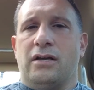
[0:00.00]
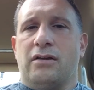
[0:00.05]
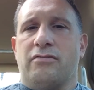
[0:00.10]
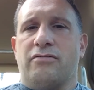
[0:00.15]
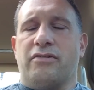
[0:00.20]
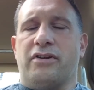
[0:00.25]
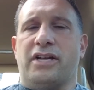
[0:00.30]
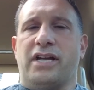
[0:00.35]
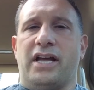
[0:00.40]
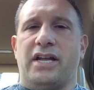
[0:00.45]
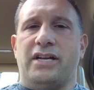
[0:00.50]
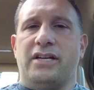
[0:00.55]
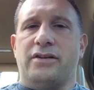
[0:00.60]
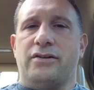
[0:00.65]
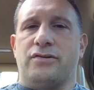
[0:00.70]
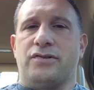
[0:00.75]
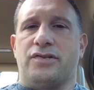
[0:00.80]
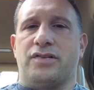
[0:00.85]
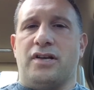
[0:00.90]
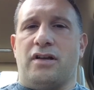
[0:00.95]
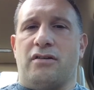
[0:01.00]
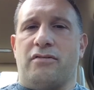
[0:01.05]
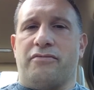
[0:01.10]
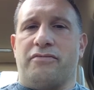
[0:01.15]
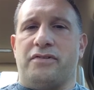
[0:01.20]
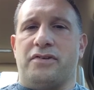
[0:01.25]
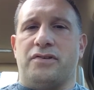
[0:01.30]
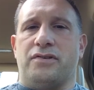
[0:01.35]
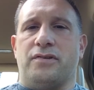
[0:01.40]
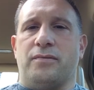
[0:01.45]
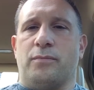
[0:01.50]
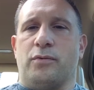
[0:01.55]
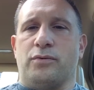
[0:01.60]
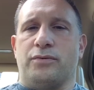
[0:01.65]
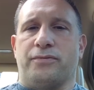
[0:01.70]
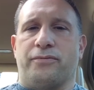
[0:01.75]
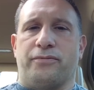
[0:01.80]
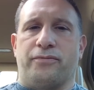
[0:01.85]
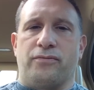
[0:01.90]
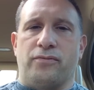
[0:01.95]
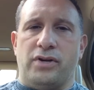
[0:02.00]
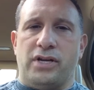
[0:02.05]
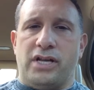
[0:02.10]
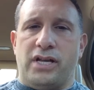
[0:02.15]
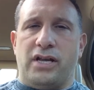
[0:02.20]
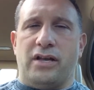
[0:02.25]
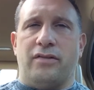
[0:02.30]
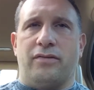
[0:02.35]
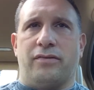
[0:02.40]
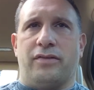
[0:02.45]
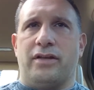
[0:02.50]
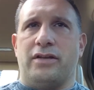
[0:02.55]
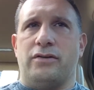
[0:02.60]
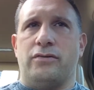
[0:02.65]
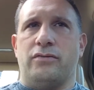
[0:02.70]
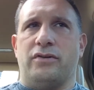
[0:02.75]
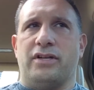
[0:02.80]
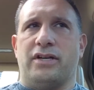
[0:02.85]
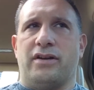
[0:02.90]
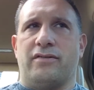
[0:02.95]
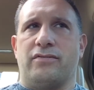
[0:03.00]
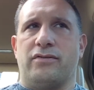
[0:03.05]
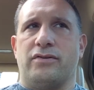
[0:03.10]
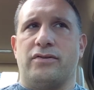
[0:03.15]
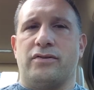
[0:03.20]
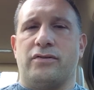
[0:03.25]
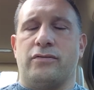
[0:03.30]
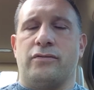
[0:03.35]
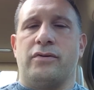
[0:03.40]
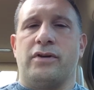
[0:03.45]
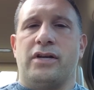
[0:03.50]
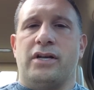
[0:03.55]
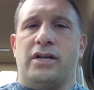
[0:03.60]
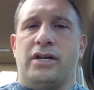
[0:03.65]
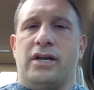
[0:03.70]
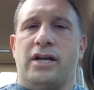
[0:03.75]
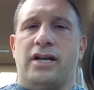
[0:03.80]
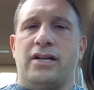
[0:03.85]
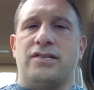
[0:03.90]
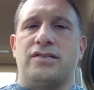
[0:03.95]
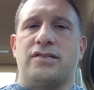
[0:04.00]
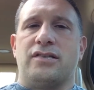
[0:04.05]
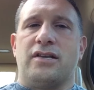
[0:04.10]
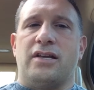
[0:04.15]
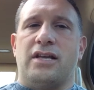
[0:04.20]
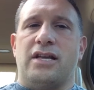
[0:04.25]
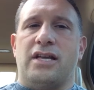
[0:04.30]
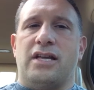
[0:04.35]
forgetting yourself is the most freeing thing you could ever do. It's